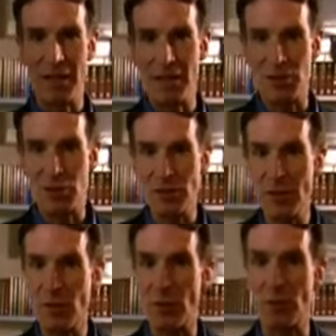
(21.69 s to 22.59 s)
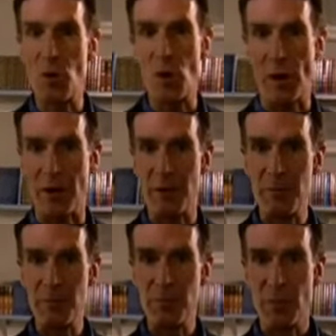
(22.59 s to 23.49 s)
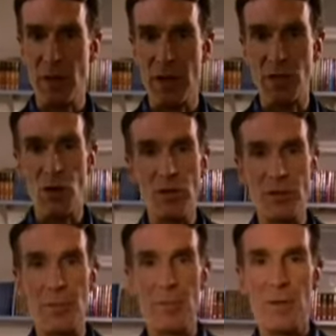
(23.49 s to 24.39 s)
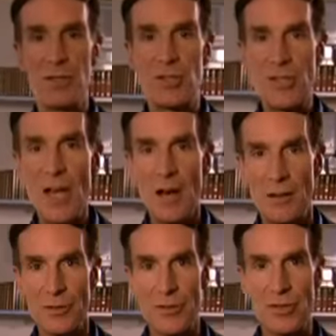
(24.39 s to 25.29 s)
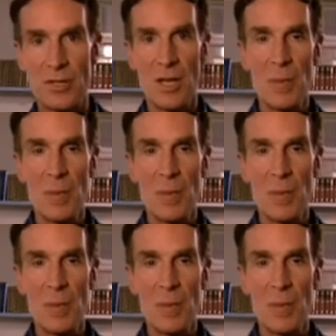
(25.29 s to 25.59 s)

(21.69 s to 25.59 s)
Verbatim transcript: in a sliver of cork and called them cells